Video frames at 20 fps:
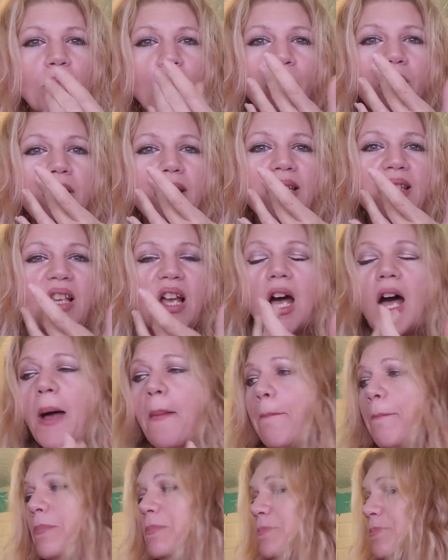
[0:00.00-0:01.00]
Ooh, that's hot.
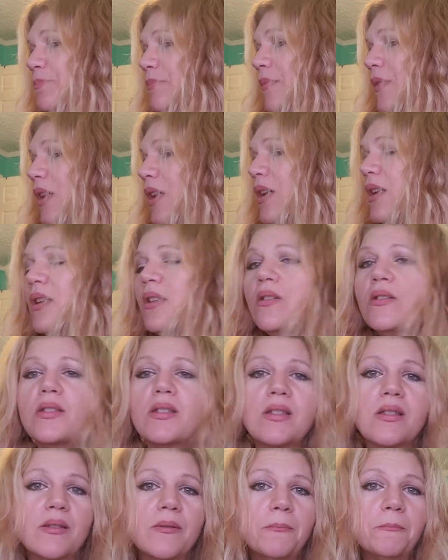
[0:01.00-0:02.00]
I used
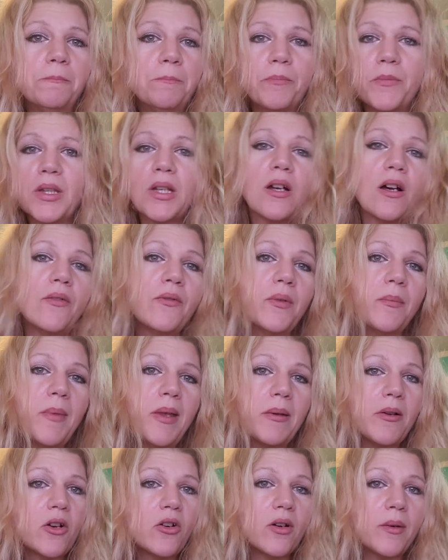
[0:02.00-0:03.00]
the coffee
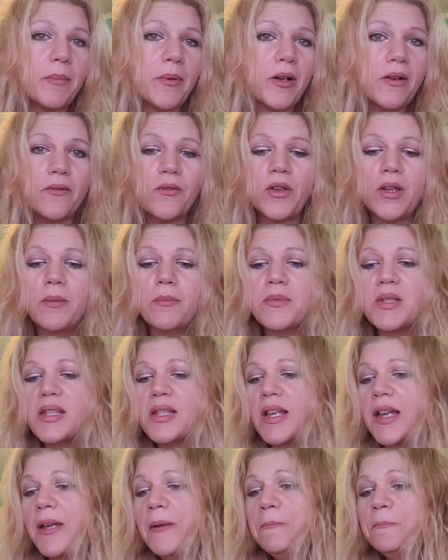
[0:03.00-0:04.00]
maker I bought for him
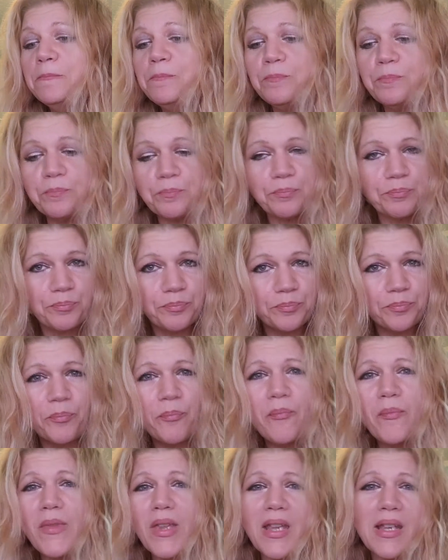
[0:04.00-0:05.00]
today.
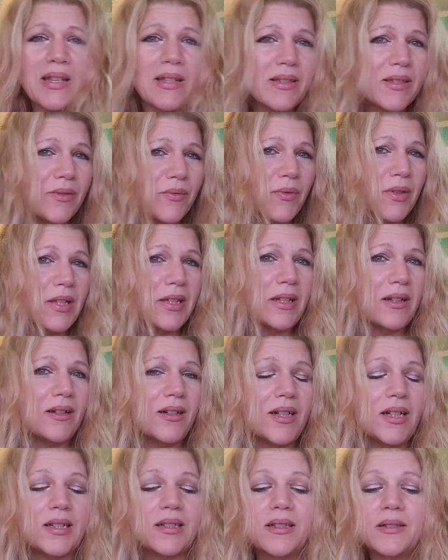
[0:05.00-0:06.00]
It's really
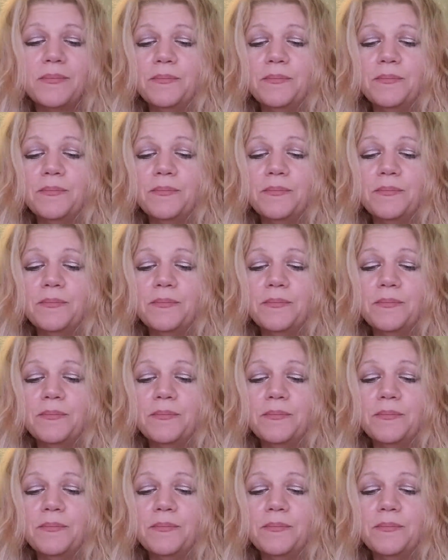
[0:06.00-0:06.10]
hot.